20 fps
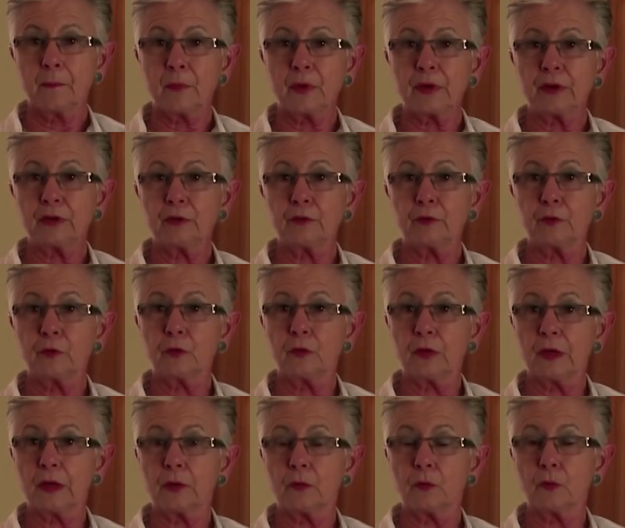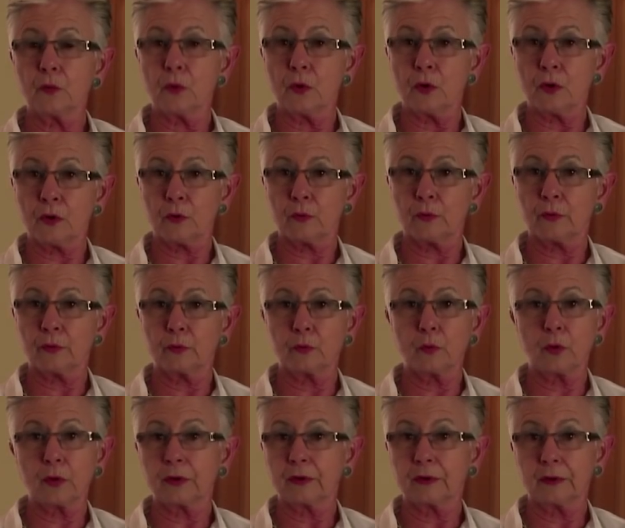But if you then work with
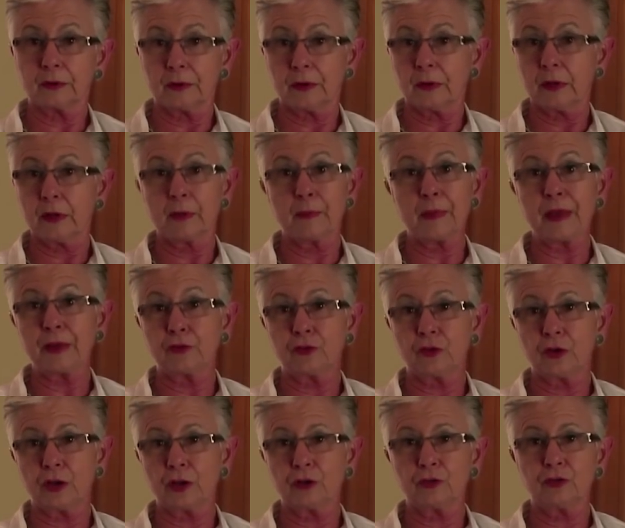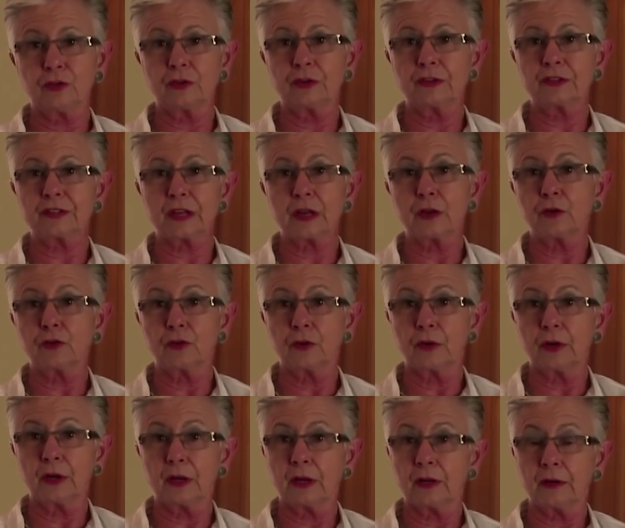what the imagination is
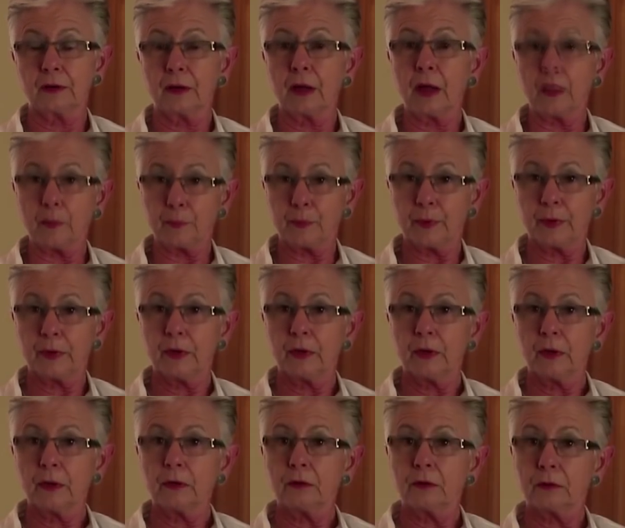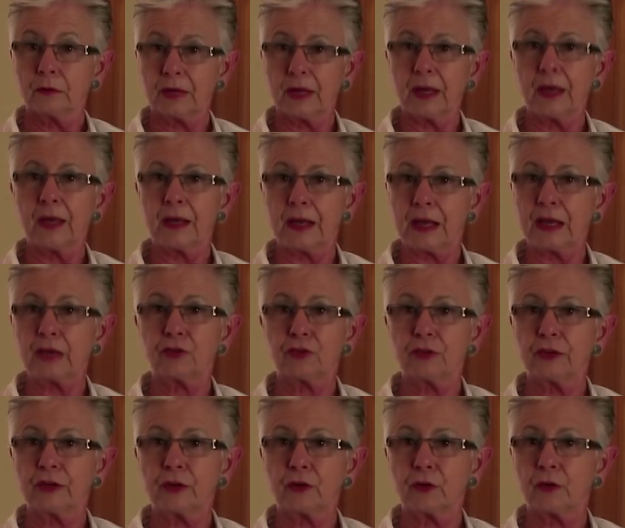conjuring up, you can
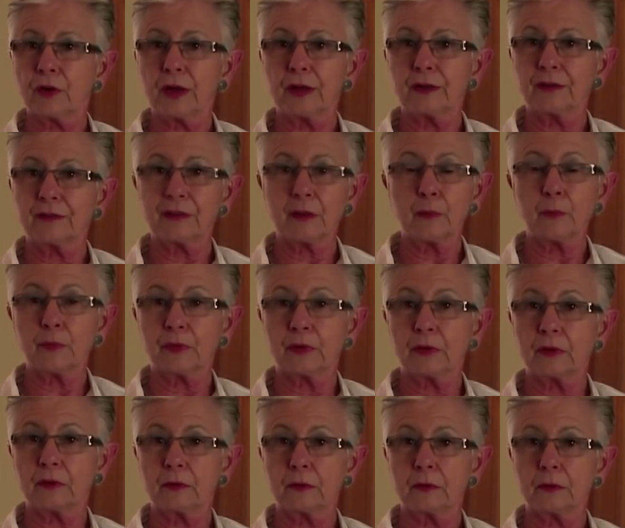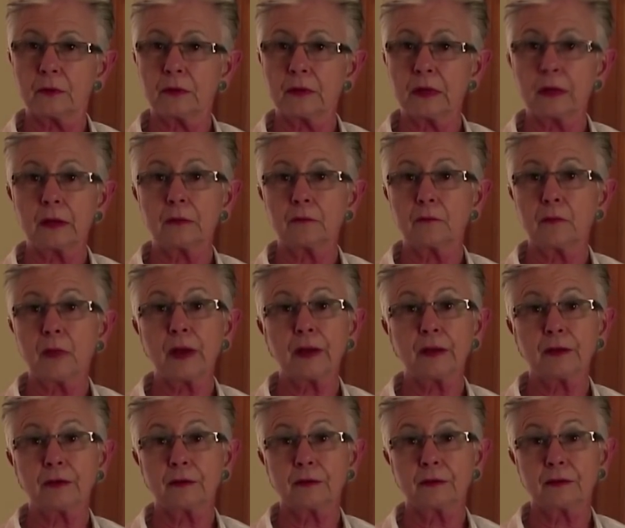actually create something that
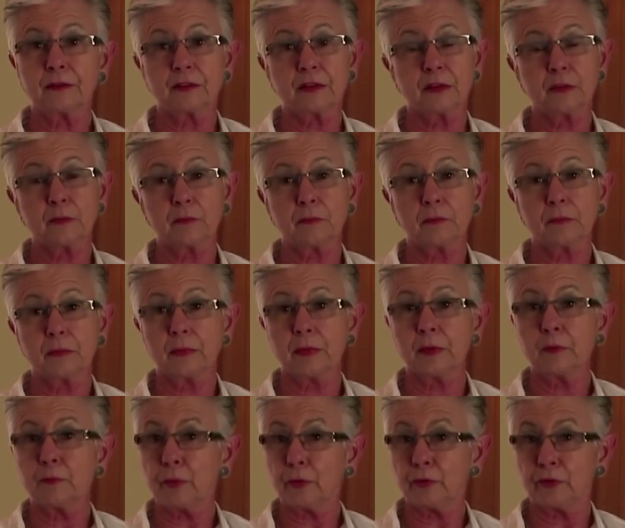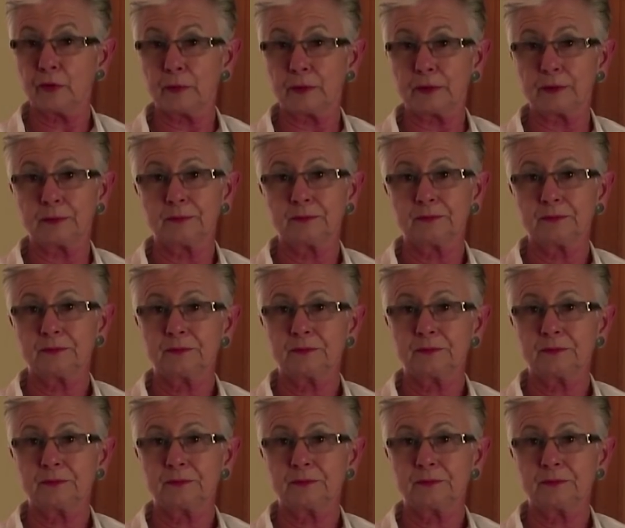might seem impossible.